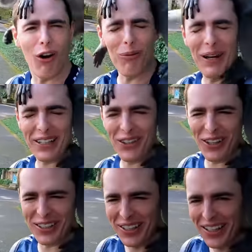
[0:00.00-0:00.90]
Oh my
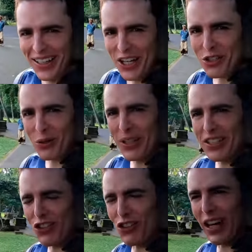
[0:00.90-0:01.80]
god. So
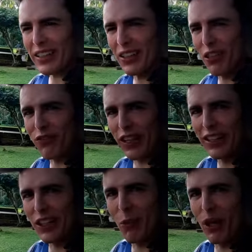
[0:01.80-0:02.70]
he's attracting the
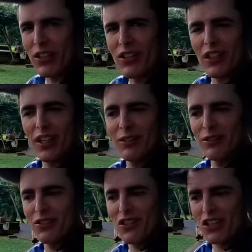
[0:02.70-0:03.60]
friendly ones
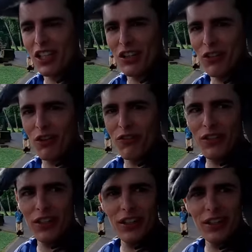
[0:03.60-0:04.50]
and scaring
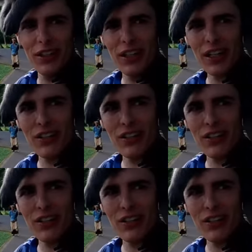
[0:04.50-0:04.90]
off the